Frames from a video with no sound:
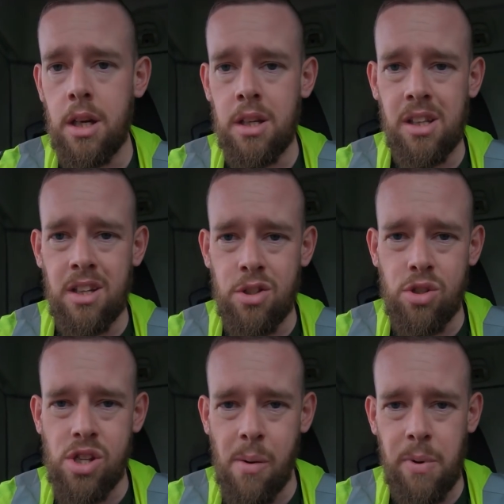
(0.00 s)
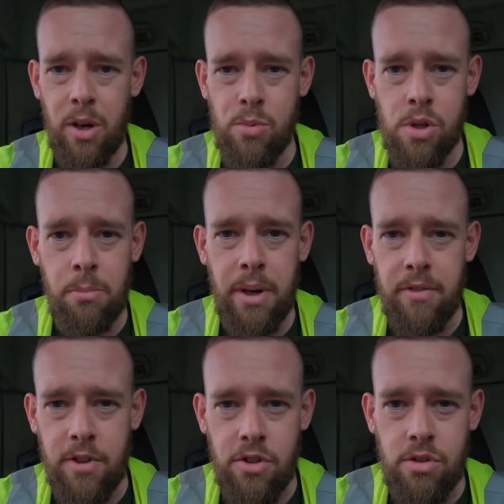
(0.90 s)
I think they're just tapping up some
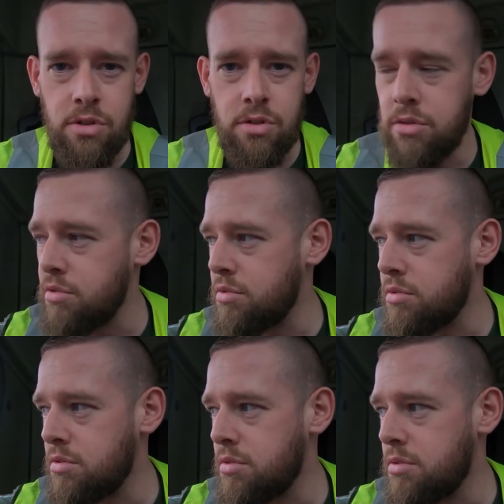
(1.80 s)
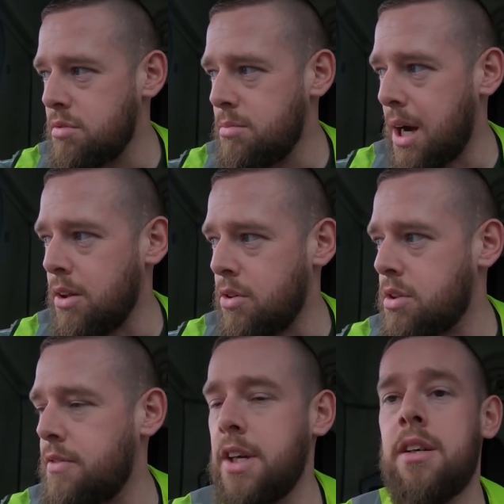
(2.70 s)
bifters, by the
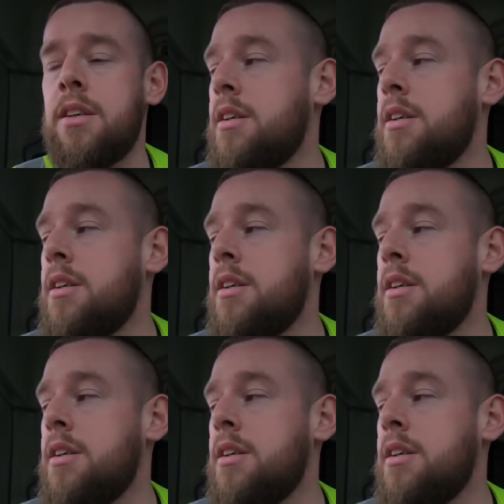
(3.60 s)
looks of it.